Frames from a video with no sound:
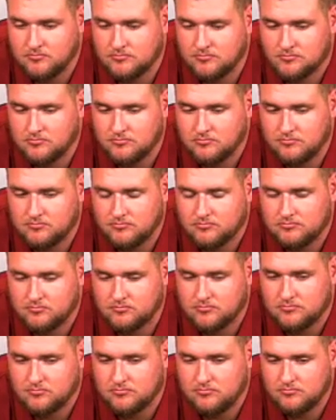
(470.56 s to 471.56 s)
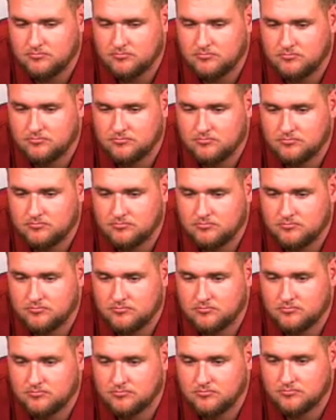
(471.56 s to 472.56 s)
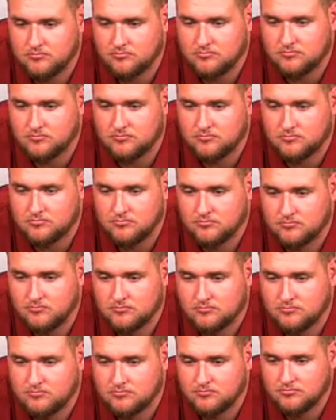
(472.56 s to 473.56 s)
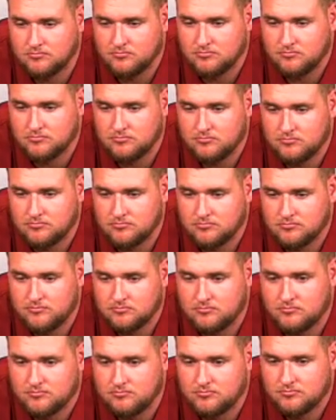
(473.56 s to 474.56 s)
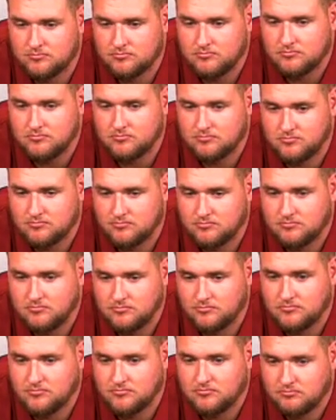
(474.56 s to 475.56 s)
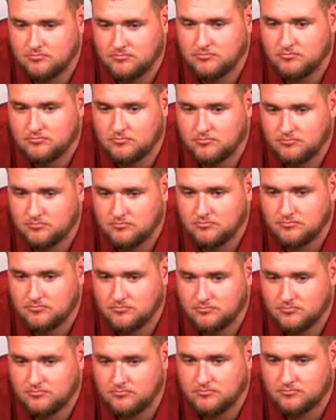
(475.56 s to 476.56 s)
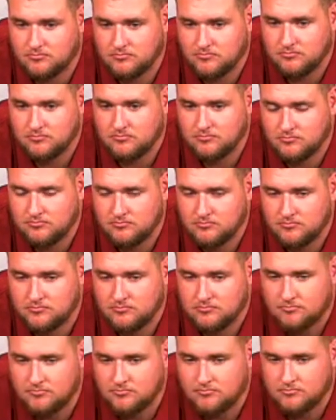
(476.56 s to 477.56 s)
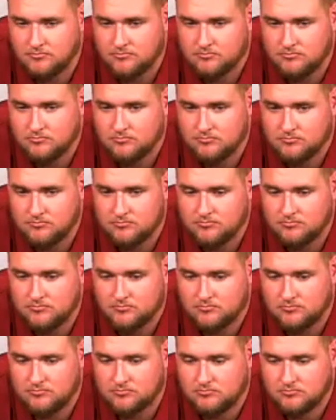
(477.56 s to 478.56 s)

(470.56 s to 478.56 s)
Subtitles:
[no speech]